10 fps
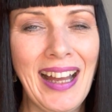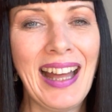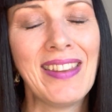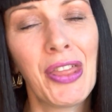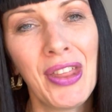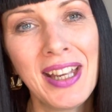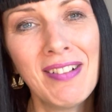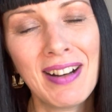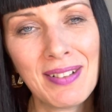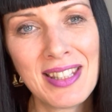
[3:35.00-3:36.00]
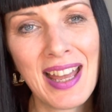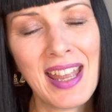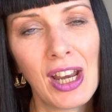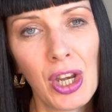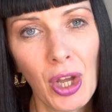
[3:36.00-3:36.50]
And the thing around
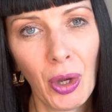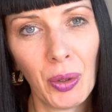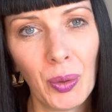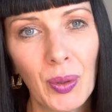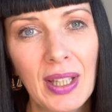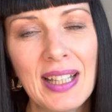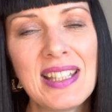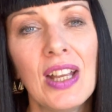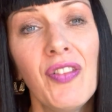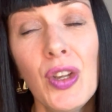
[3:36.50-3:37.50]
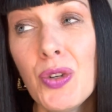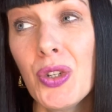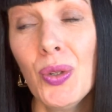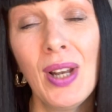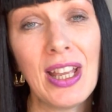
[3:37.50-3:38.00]
saying no is if you
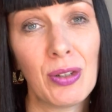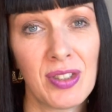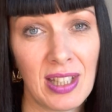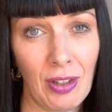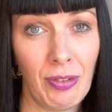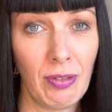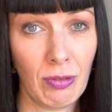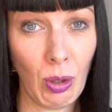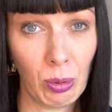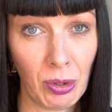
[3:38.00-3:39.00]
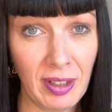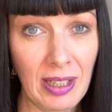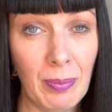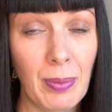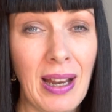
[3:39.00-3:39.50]
do let yourself role
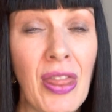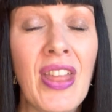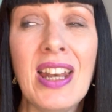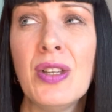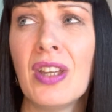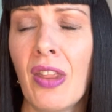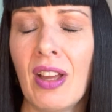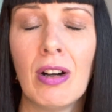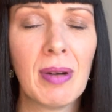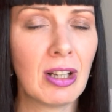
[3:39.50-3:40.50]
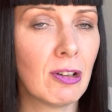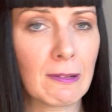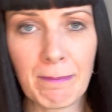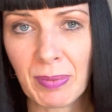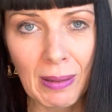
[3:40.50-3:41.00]
creep and then you suddenly think, oh my
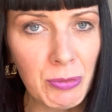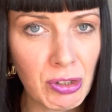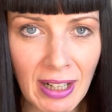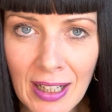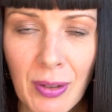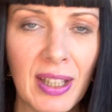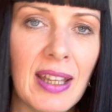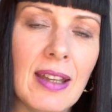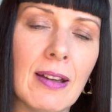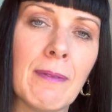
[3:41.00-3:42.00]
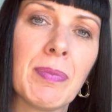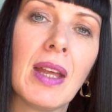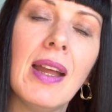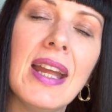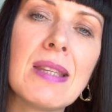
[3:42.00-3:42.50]
God, I'm drowning here,
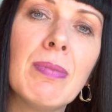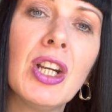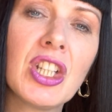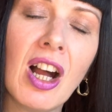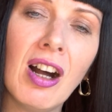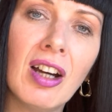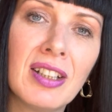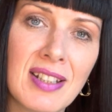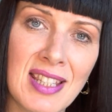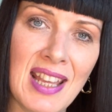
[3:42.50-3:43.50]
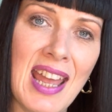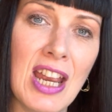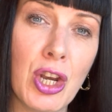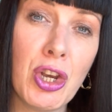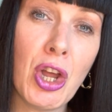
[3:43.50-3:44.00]
it's much harder to
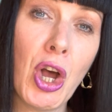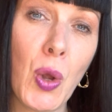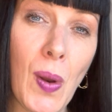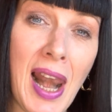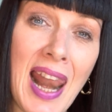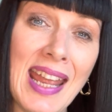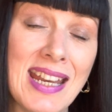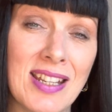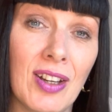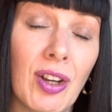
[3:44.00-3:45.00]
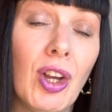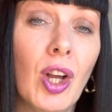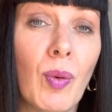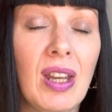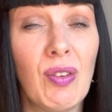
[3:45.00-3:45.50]
say no later
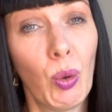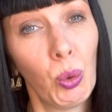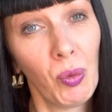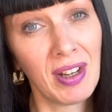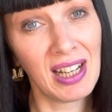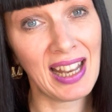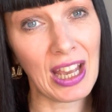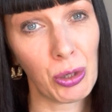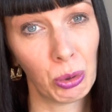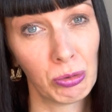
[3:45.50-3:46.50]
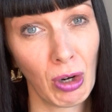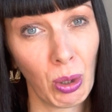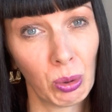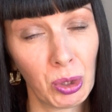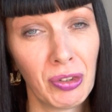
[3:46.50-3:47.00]
when you've already let your
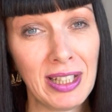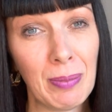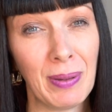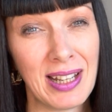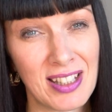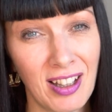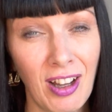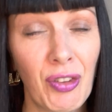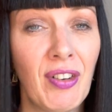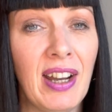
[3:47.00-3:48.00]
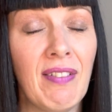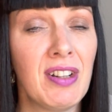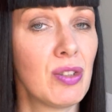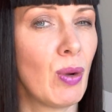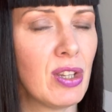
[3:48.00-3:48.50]
role creep into other
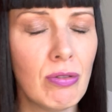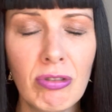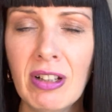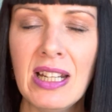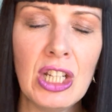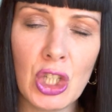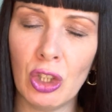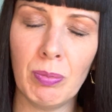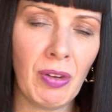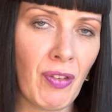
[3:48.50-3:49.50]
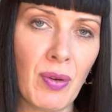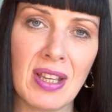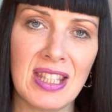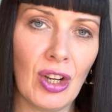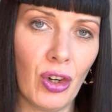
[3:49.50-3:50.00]
areas where you really shouldn't be
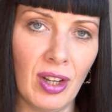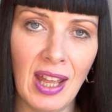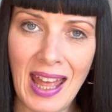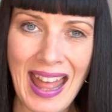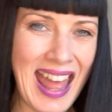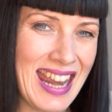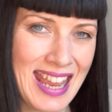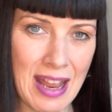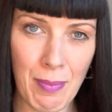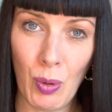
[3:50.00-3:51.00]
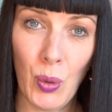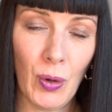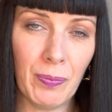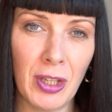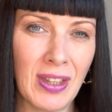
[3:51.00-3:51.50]
focusing on
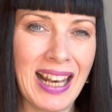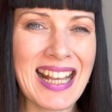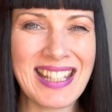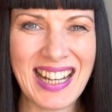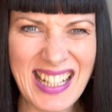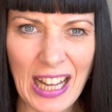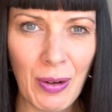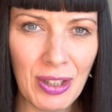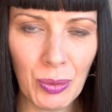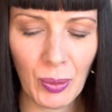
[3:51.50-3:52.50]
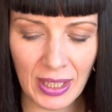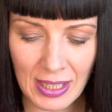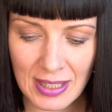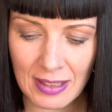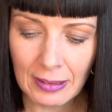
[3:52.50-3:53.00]
anymore. You know, the classic down in the
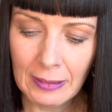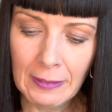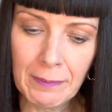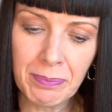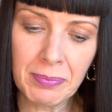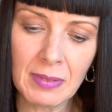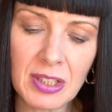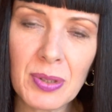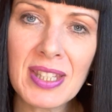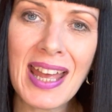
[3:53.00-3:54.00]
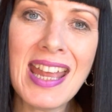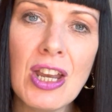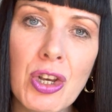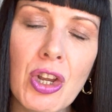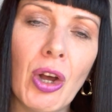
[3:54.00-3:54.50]
weeds. So say
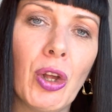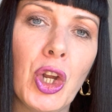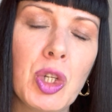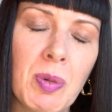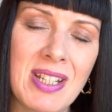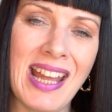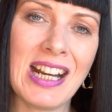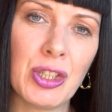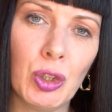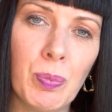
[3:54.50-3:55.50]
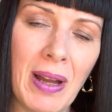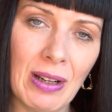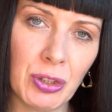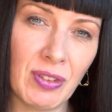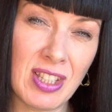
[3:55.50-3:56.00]
no to protect your
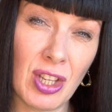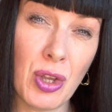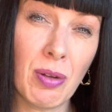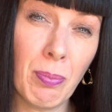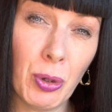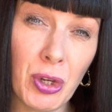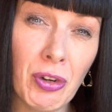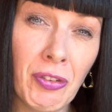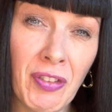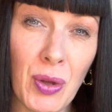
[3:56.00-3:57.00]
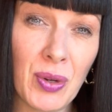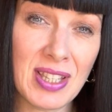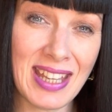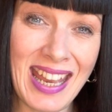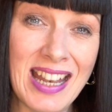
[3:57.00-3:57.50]
boundaries so you can put your
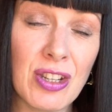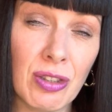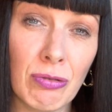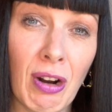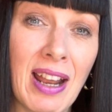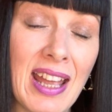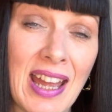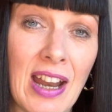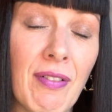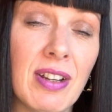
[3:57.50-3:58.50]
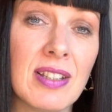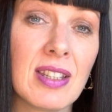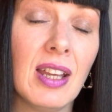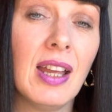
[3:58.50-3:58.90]
focus into the right areas.